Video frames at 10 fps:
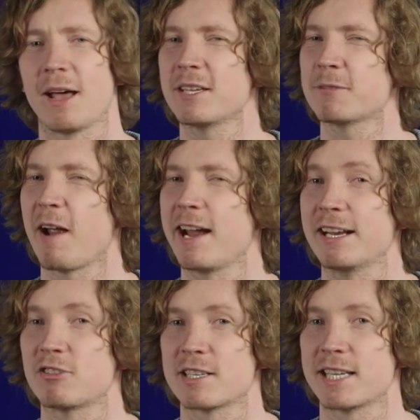Now, this is very
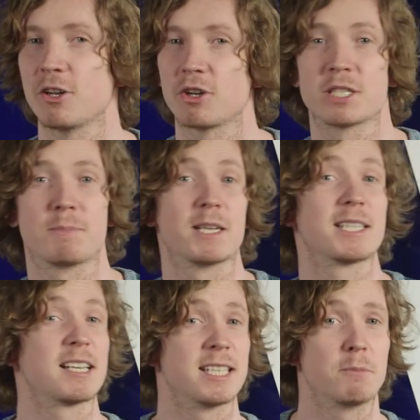interesting, not just because
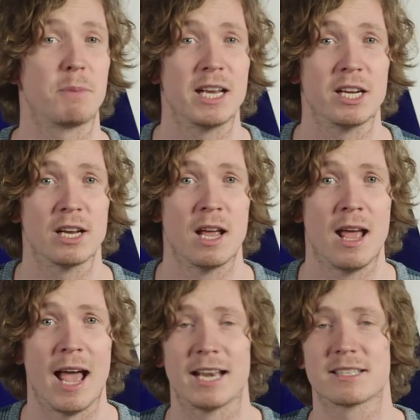that's his opinion
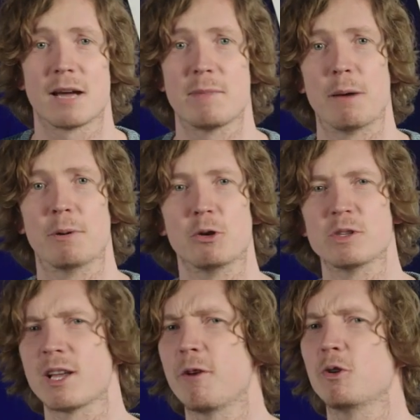and it's come out, but
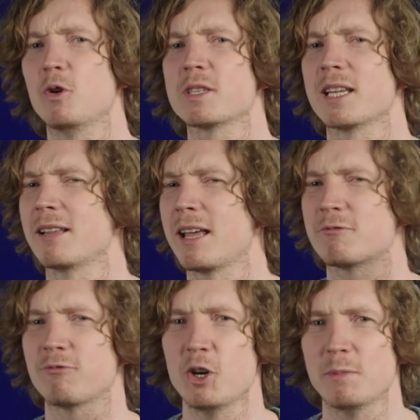also, of course, that
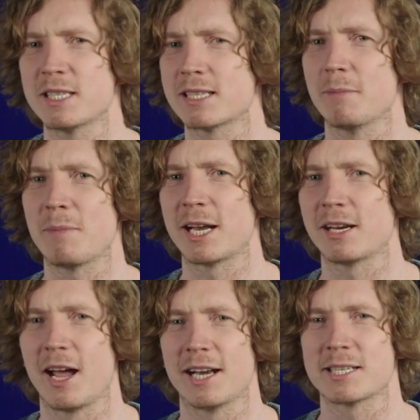there's rumours that Man
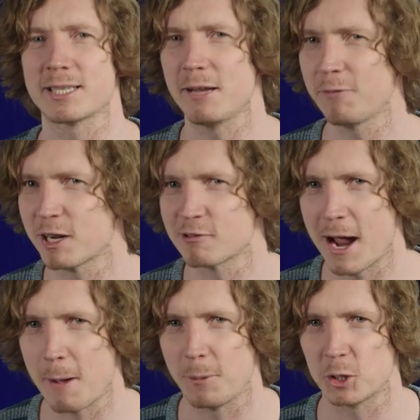United are sniffing
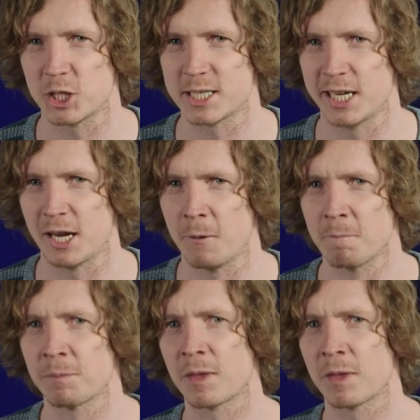around Pochettino.